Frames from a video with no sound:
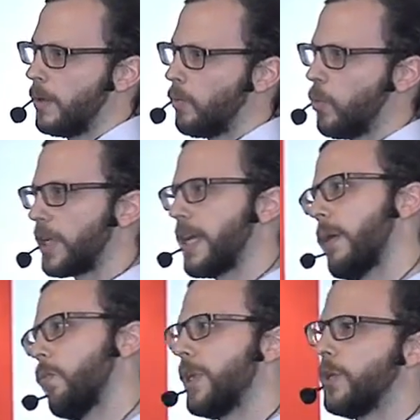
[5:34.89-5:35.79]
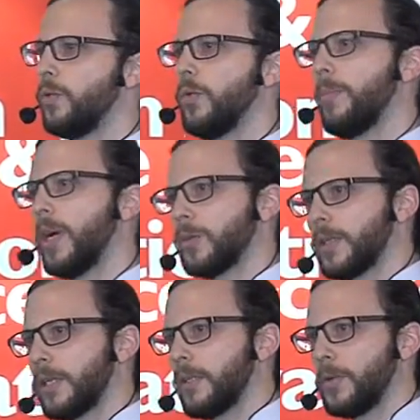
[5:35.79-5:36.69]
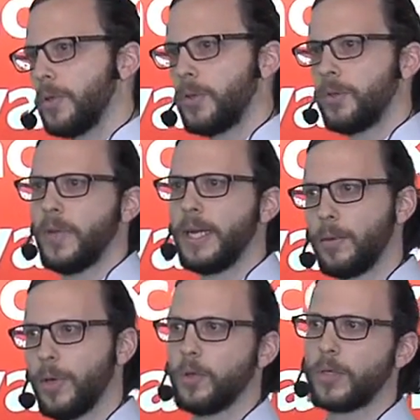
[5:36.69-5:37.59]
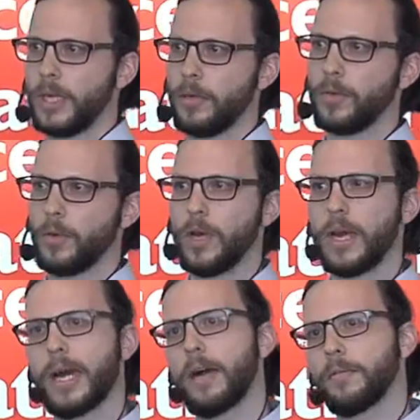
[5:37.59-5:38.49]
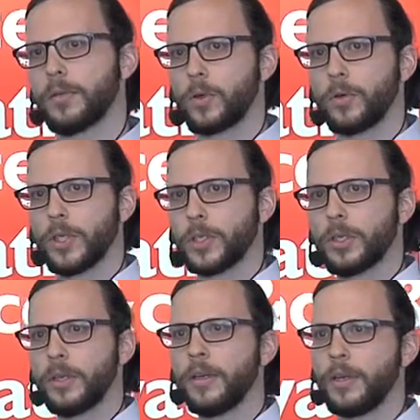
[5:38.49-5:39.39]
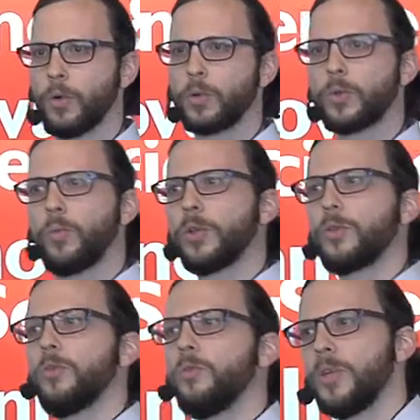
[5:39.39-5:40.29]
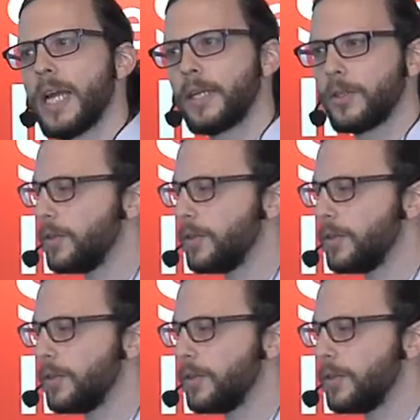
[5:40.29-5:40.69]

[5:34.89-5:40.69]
What can we do about that? If you think about, okay, if you have a condition, you also want to react to